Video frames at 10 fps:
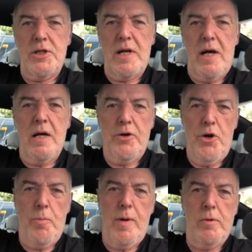Hashtag
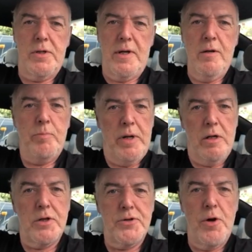not my Mustang,
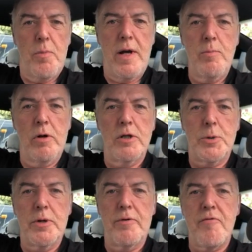because it's not mine, belongs
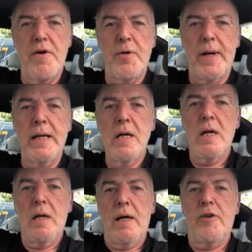to a good friend of mine.
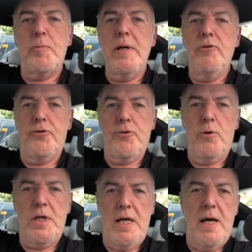It's been
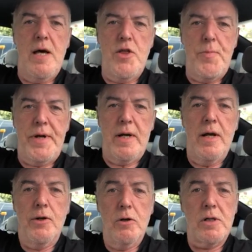stored here in the minute
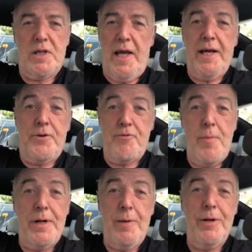and looks like it's
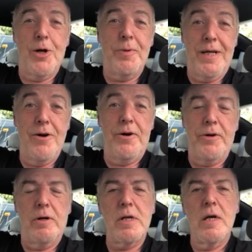rapidly becoming yard
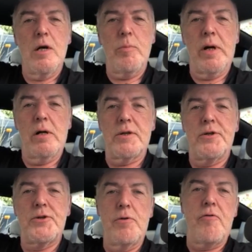art because
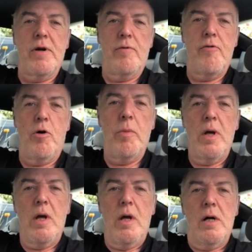it's suffering from
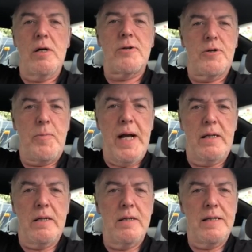a
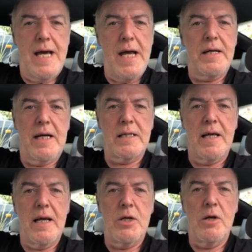suspected head
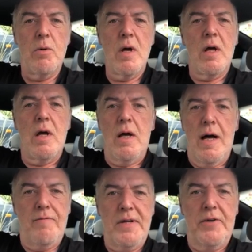gasket issue.
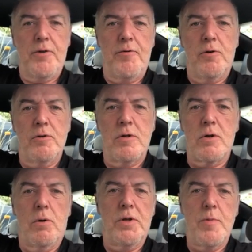Haven't had the funds
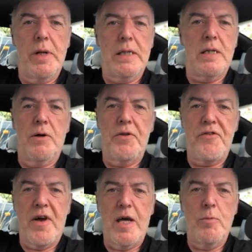or the ability or the
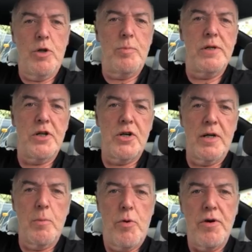time or the
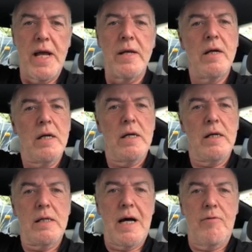positioning to put it in
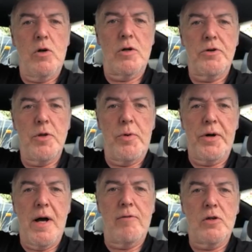to have a look under the
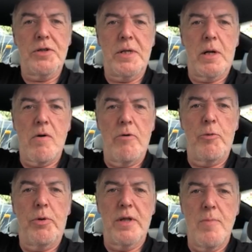bonnet, have a good dig
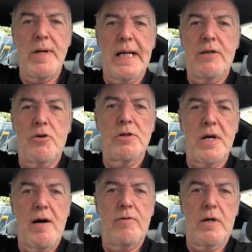around. But at the minute, it does
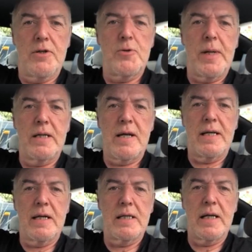have a suspected
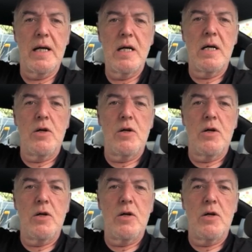head gasket.